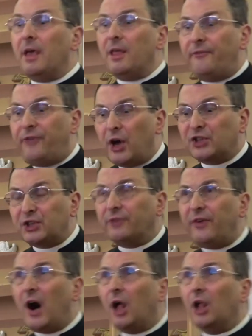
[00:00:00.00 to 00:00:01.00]
First of
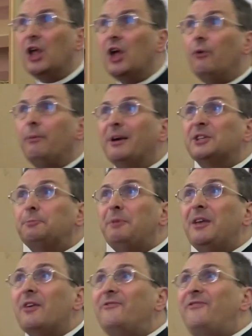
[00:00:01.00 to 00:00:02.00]
all, we must
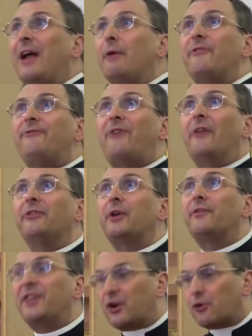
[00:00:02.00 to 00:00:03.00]
be very fond
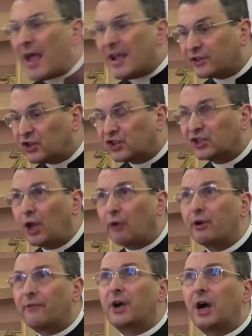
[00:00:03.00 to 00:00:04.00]
of the greatest glory
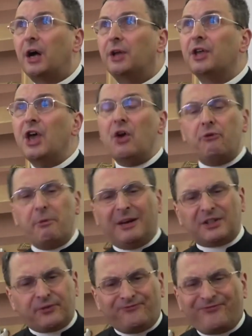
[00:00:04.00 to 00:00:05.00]
of God. We
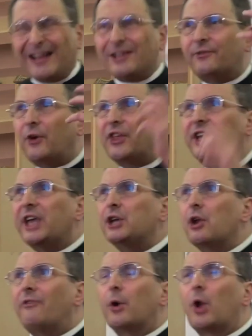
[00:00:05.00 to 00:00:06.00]
must fight for the kingdom
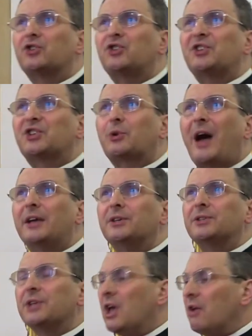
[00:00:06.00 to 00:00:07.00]
of our Lord Jesus Christ.